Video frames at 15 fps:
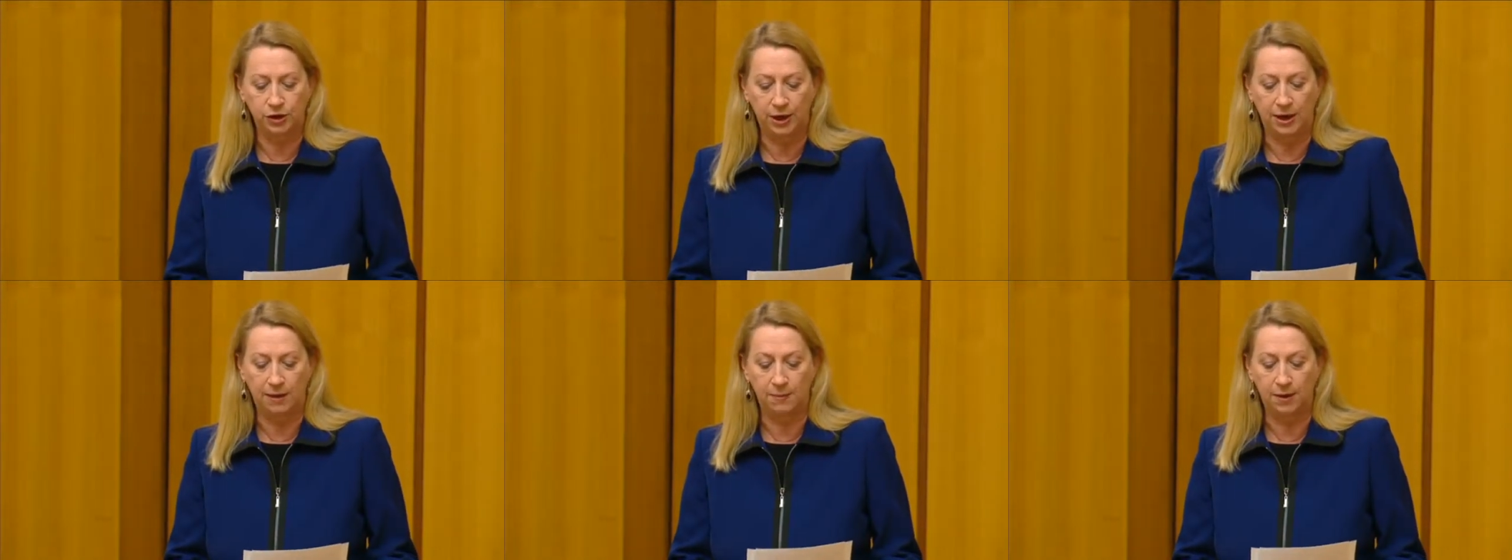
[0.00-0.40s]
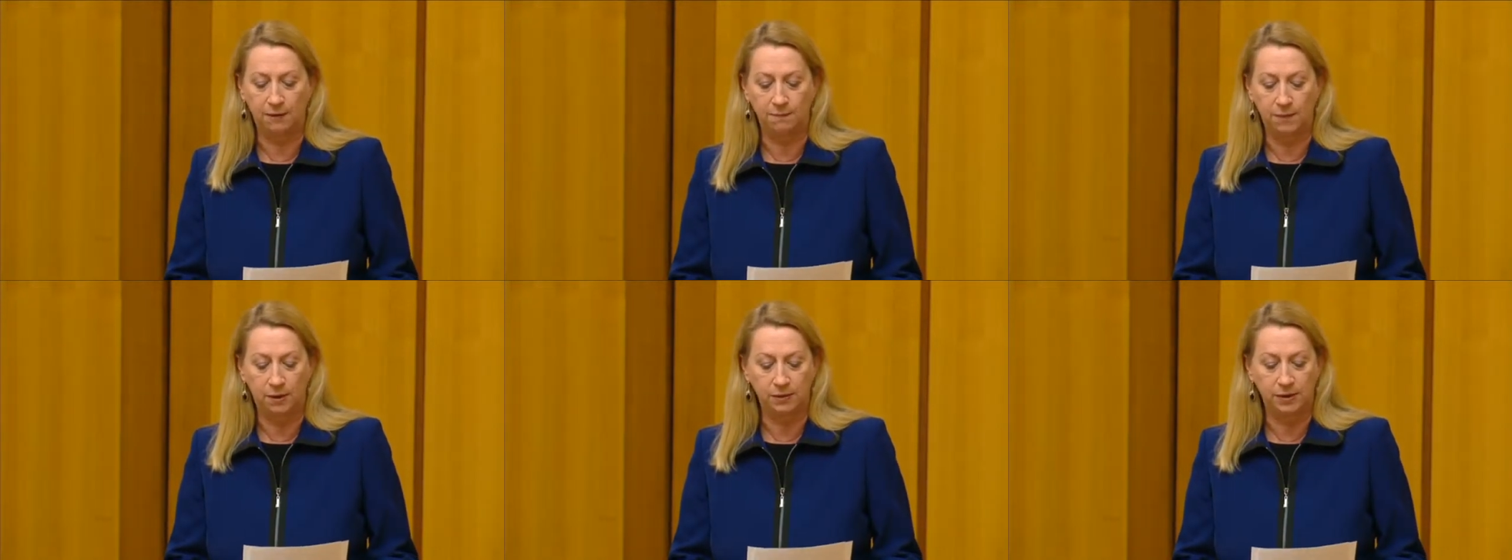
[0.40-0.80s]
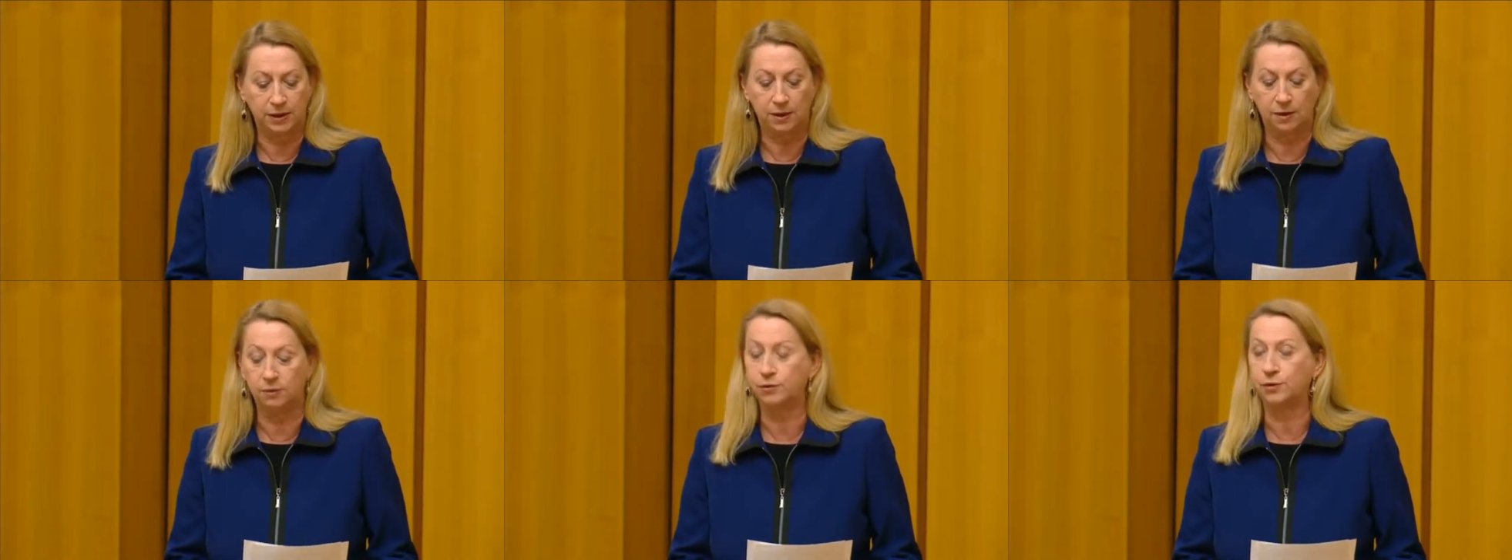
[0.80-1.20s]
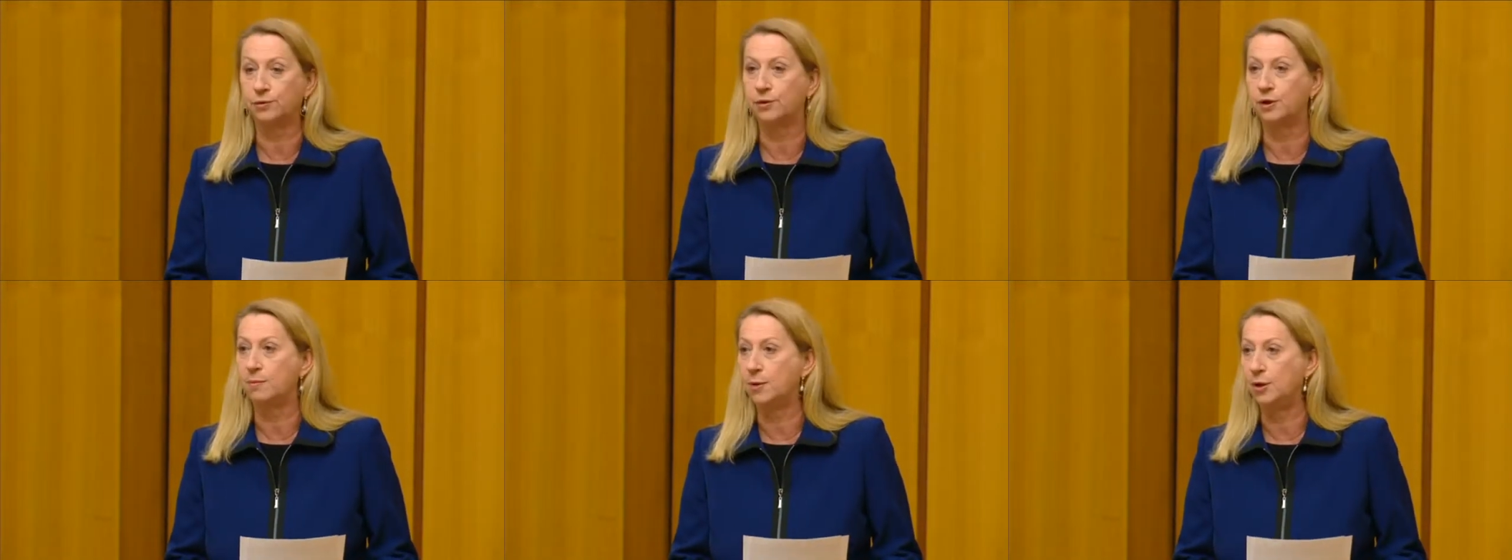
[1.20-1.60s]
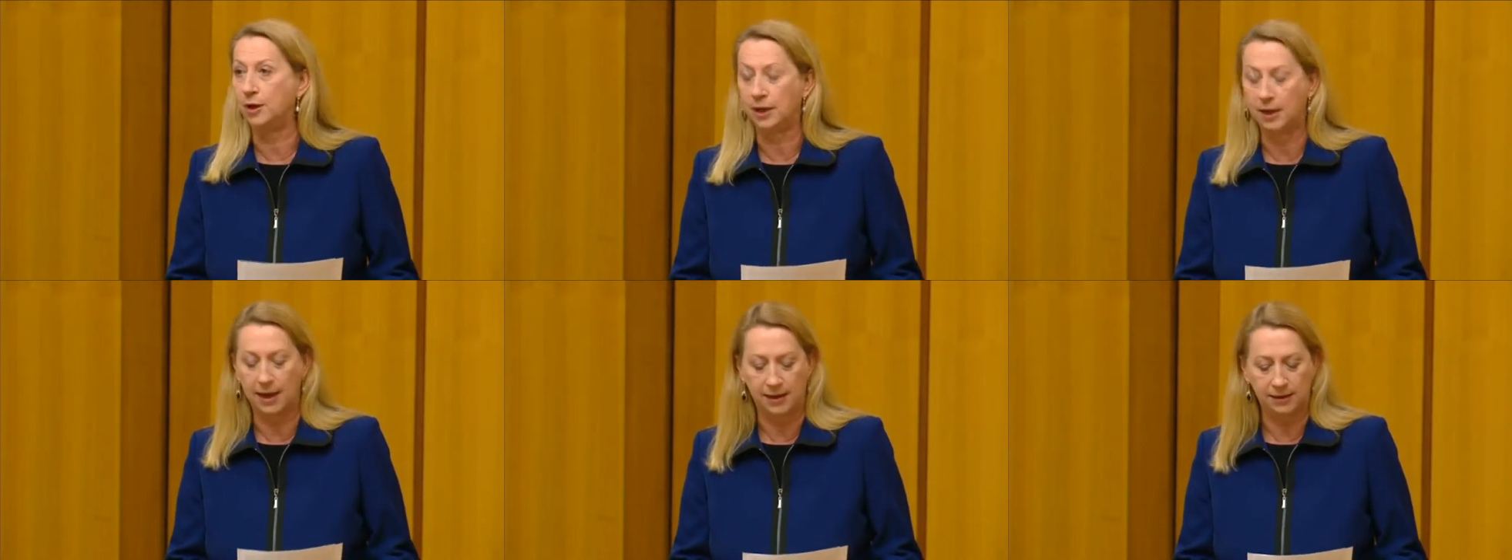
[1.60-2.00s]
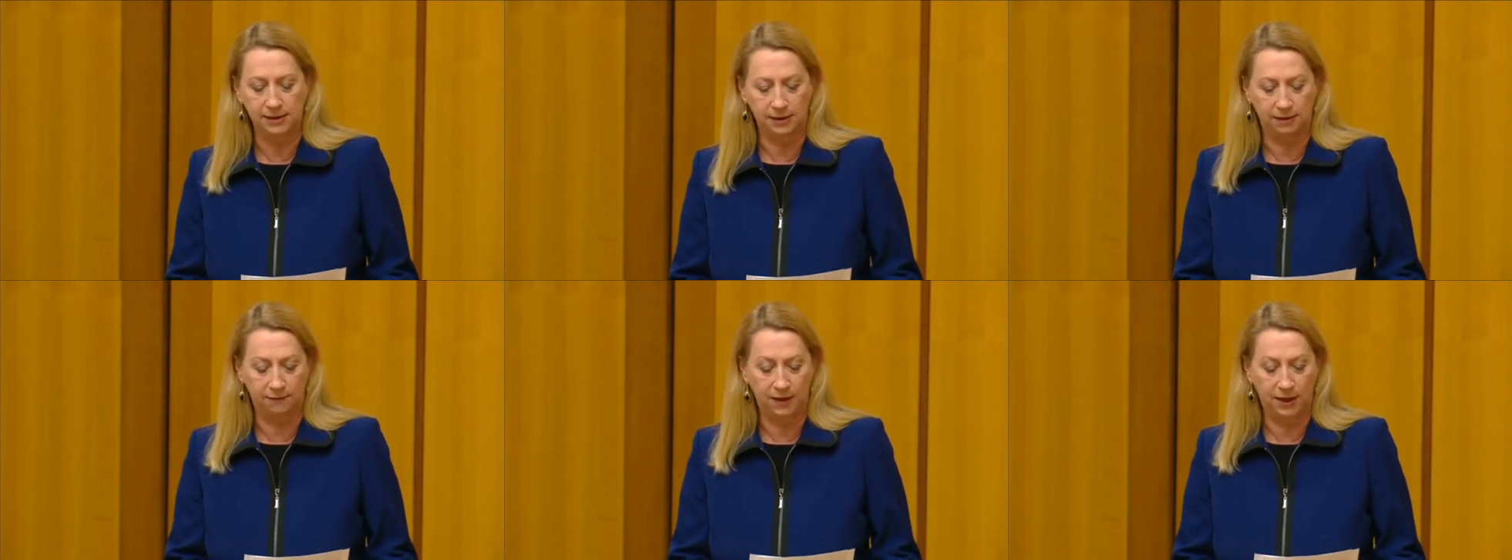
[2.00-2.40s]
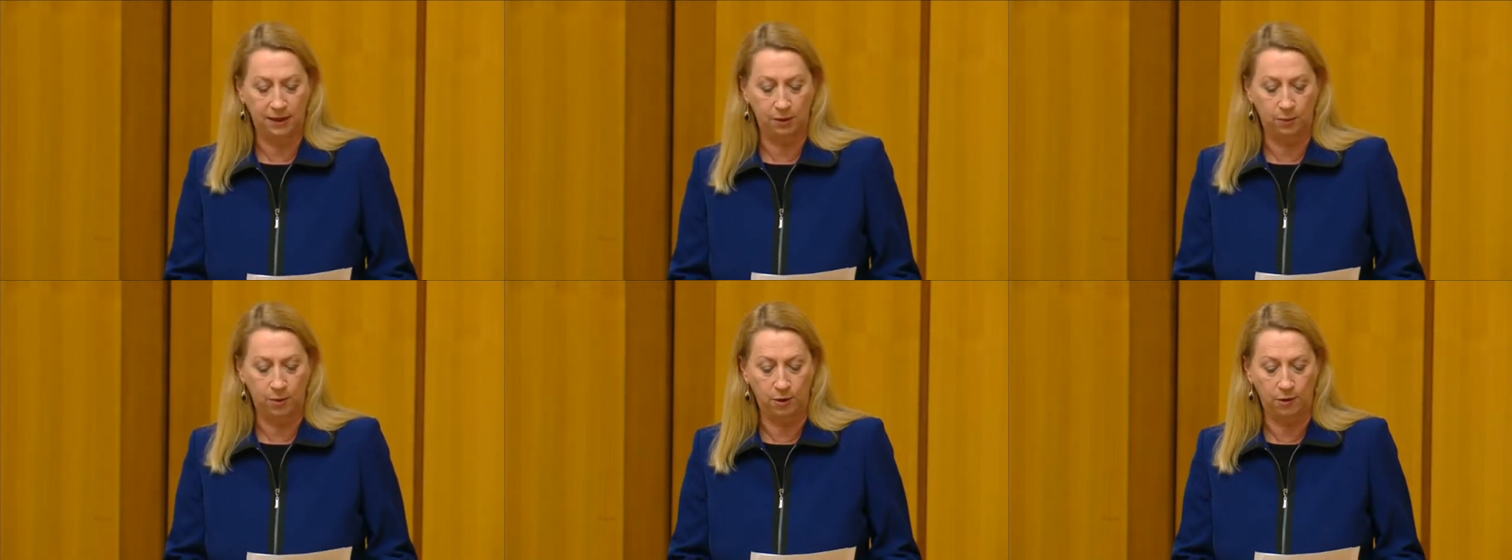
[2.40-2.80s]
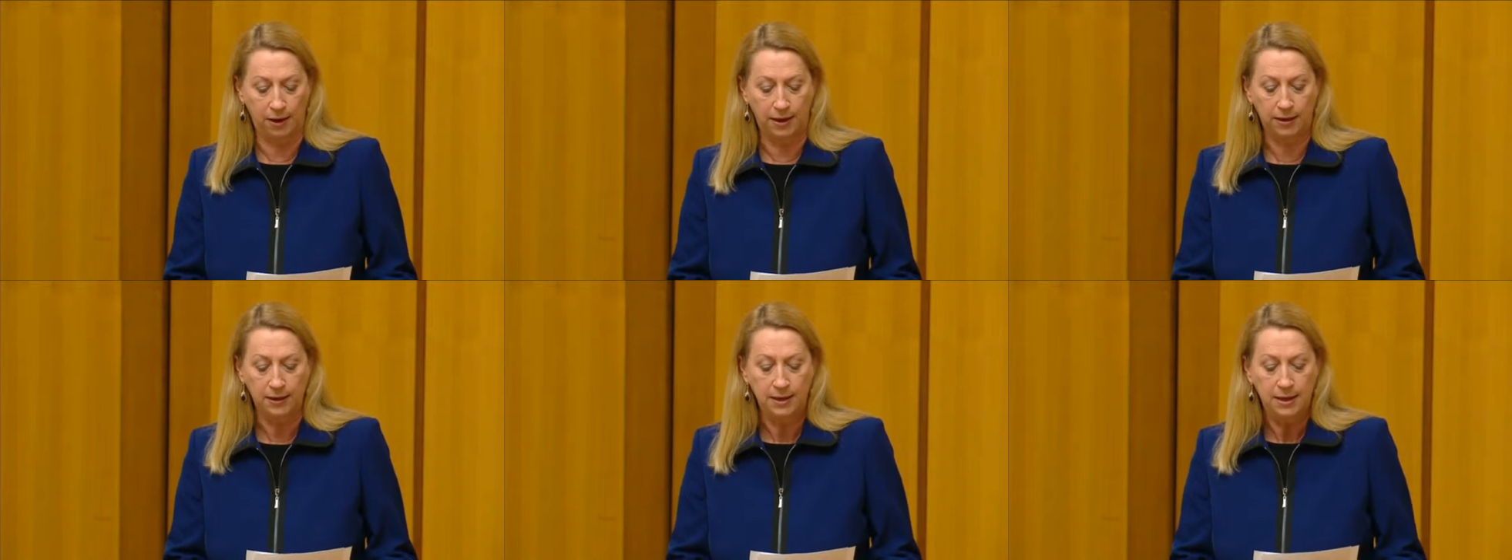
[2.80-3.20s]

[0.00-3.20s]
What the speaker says: Chairman of Multicultural Community Council of the Illawarra,